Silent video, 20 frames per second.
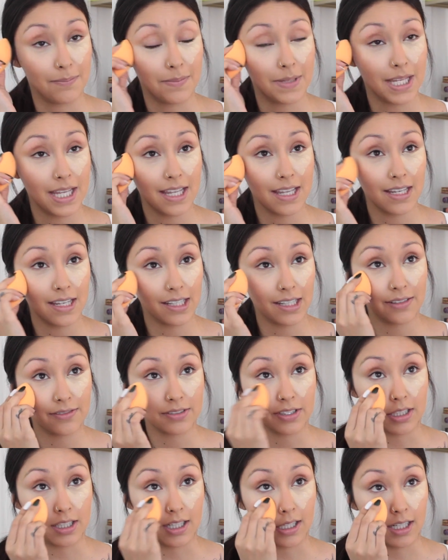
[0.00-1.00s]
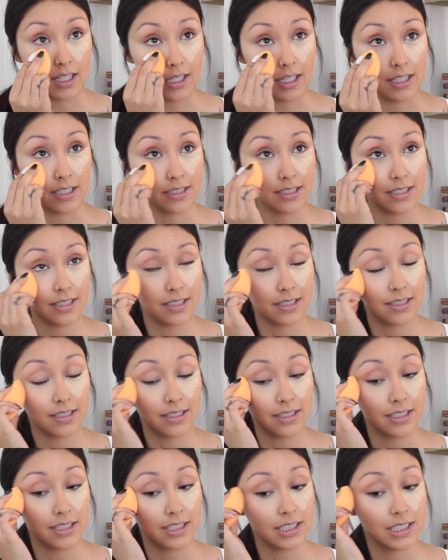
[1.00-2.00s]
May have got
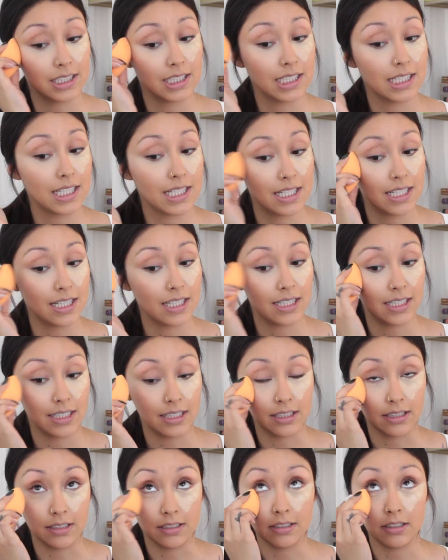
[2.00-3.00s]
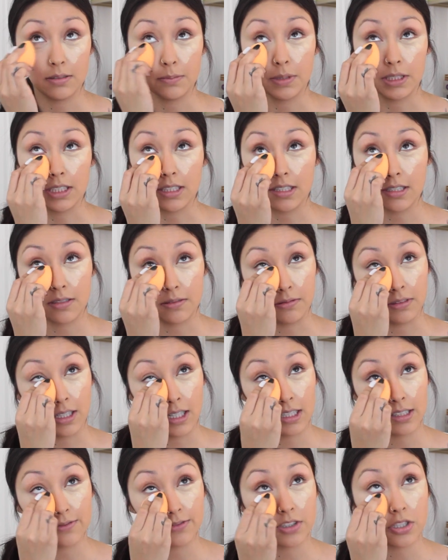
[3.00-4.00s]
a little bit too
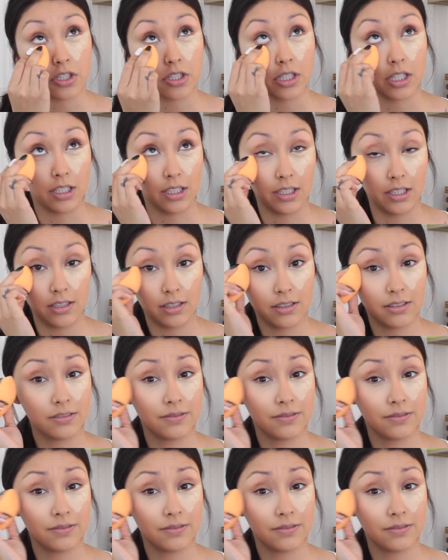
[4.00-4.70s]
light of a shade.